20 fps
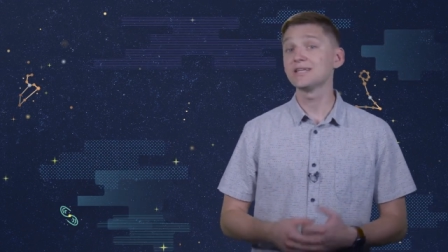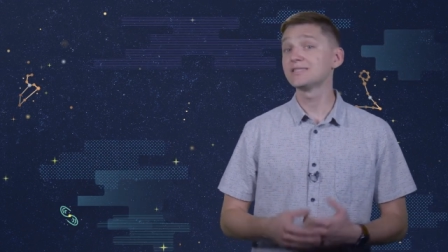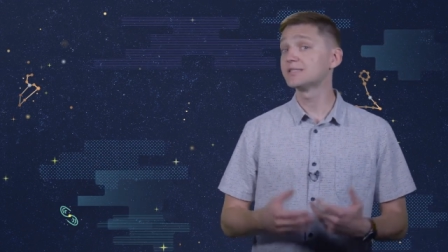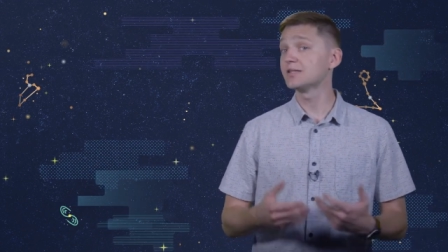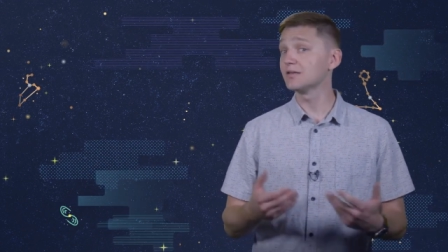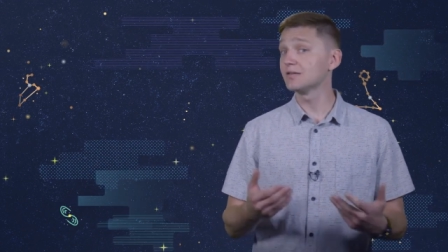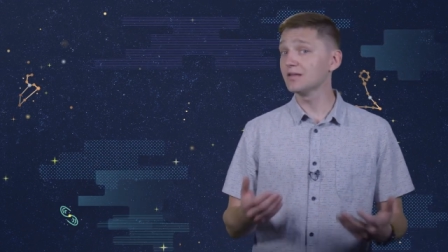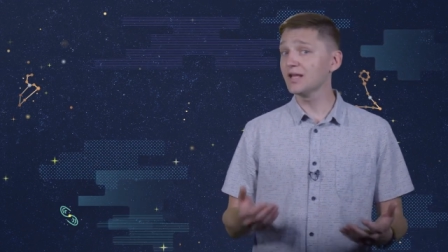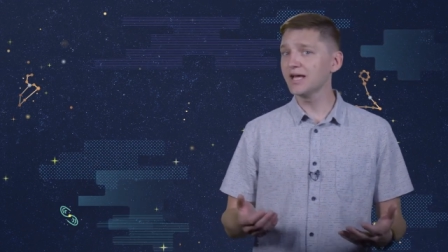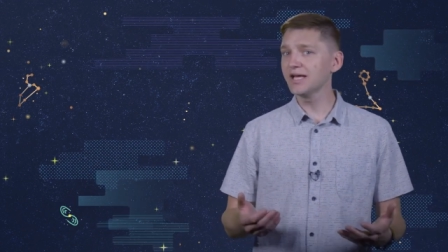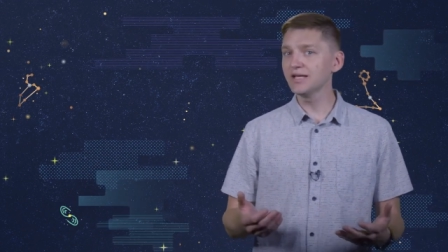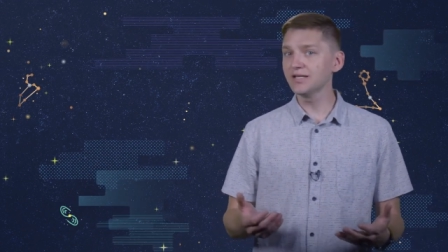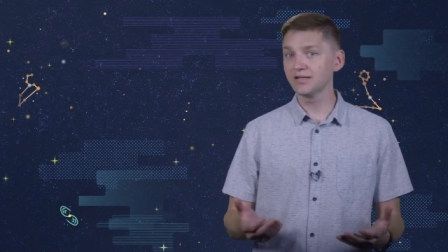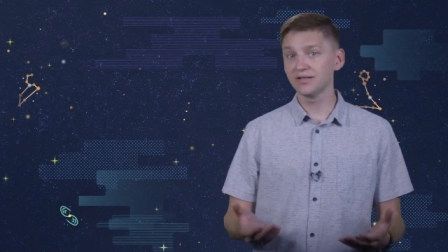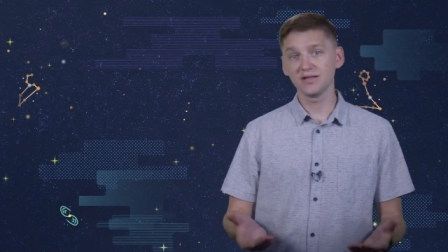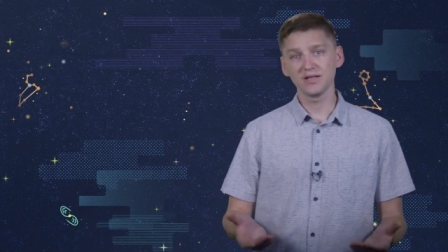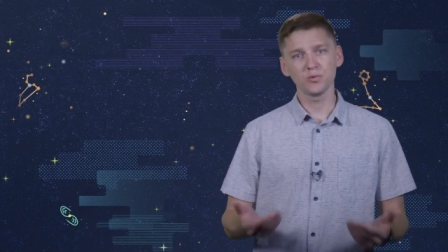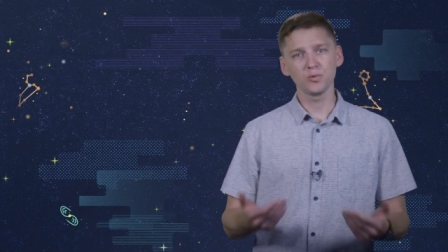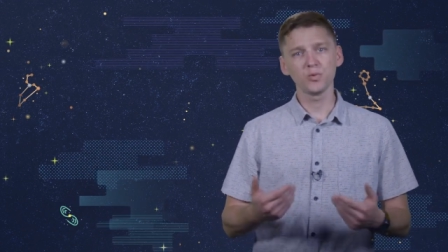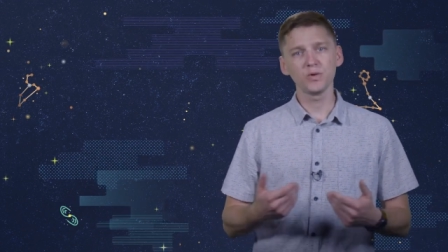as the light
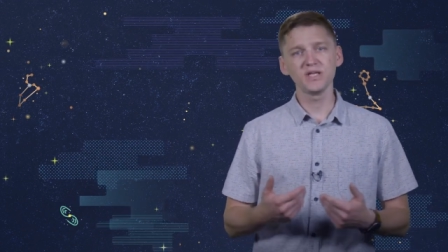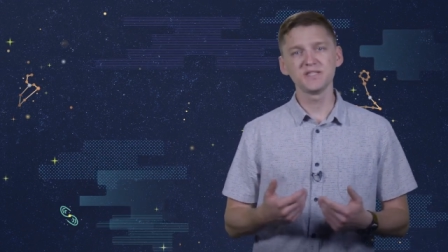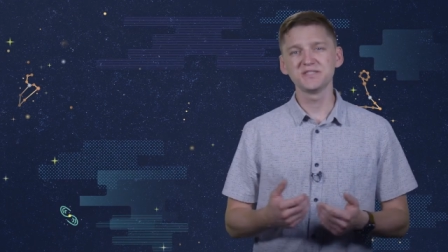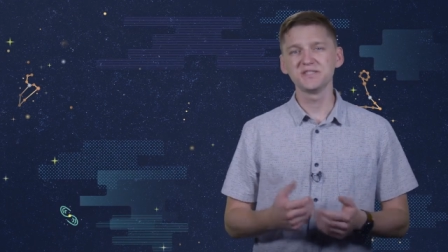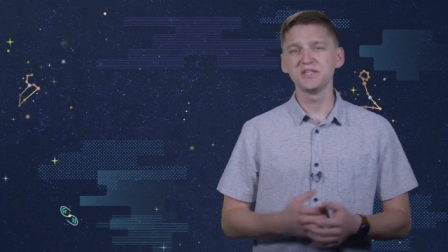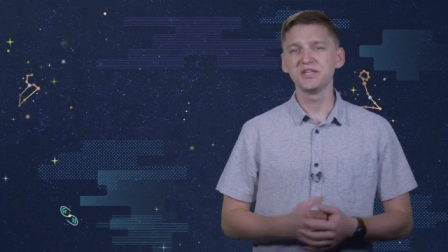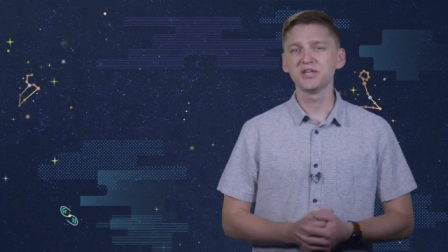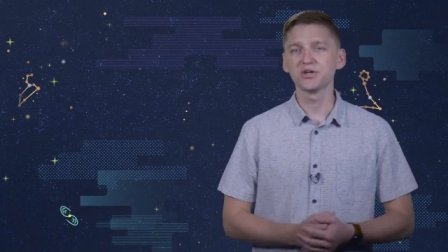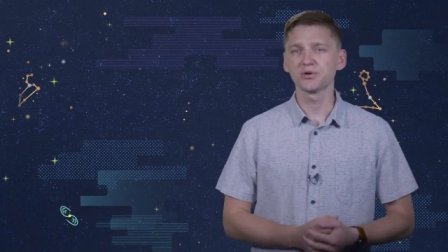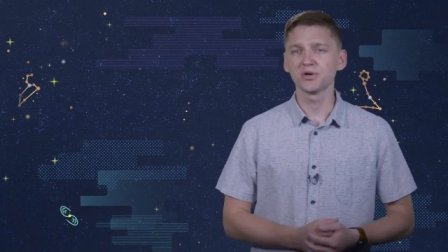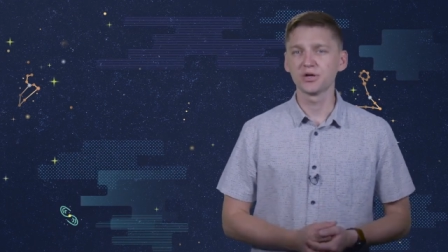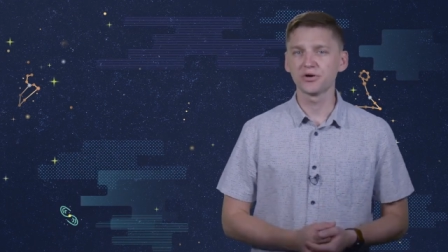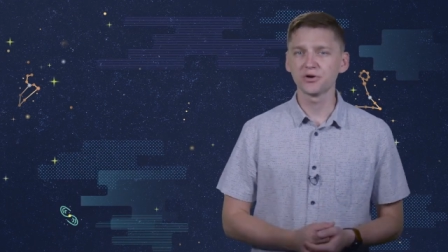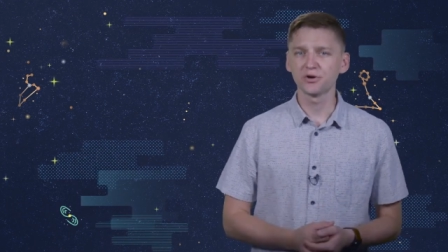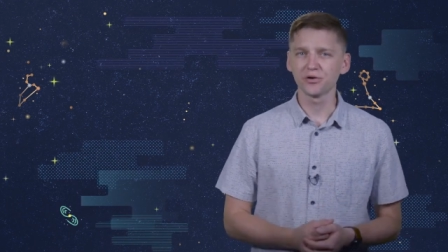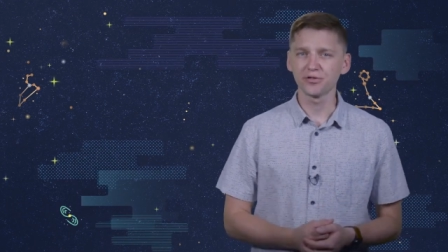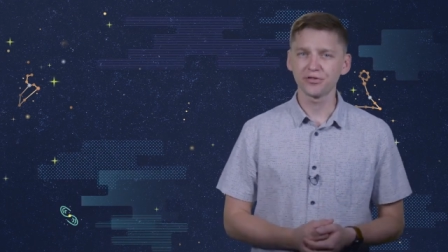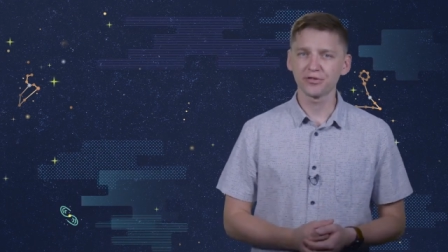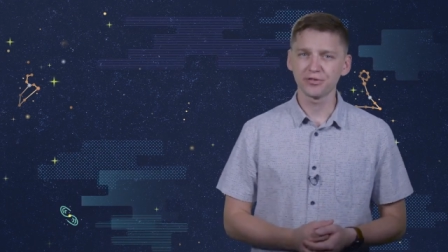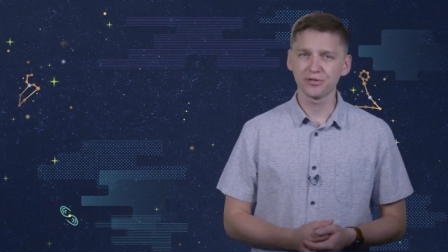that we see here on
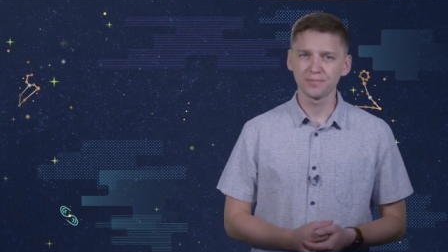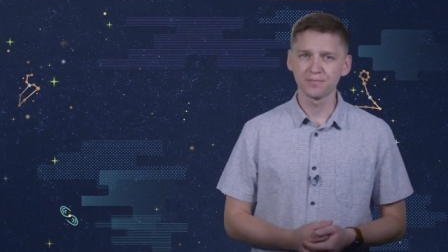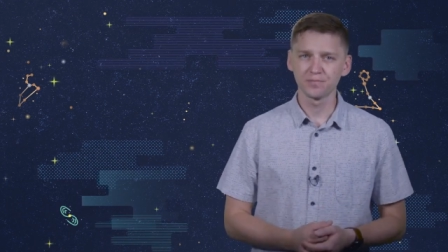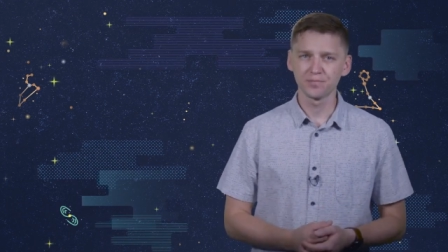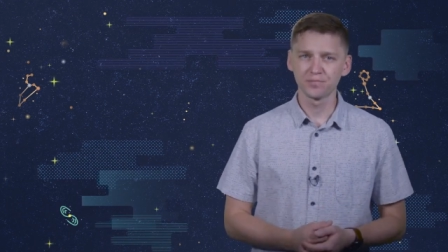Earth.